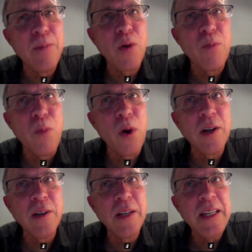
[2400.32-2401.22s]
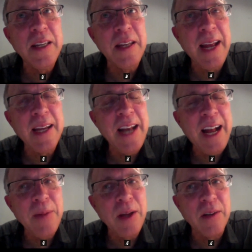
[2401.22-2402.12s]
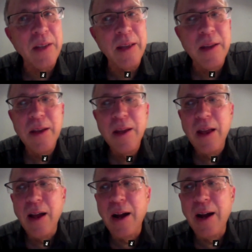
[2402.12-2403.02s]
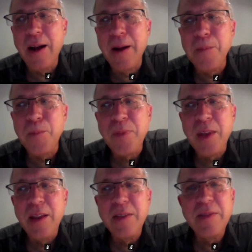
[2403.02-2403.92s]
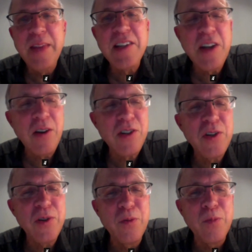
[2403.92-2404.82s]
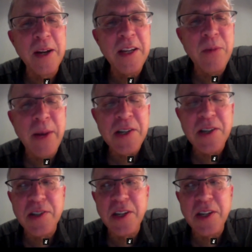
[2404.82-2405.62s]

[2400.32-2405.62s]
both morally and economically, uh, they start to monkey wrench the